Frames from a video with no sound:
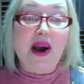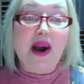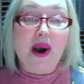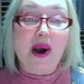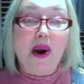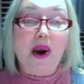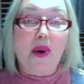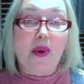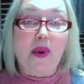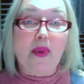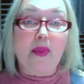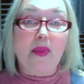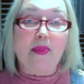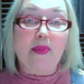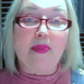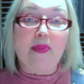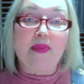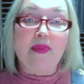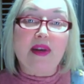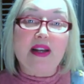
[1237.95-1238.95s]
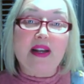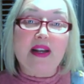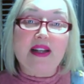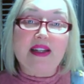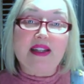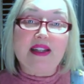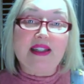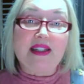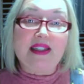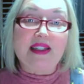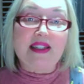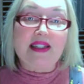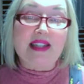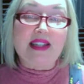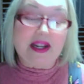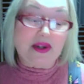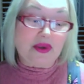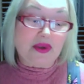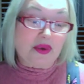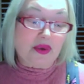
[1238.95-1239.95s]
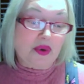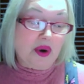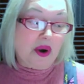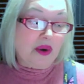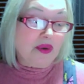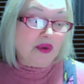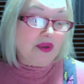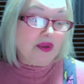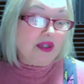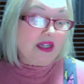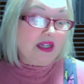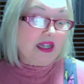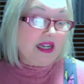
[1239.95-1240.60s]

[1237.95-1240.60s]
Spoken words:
home, end quote.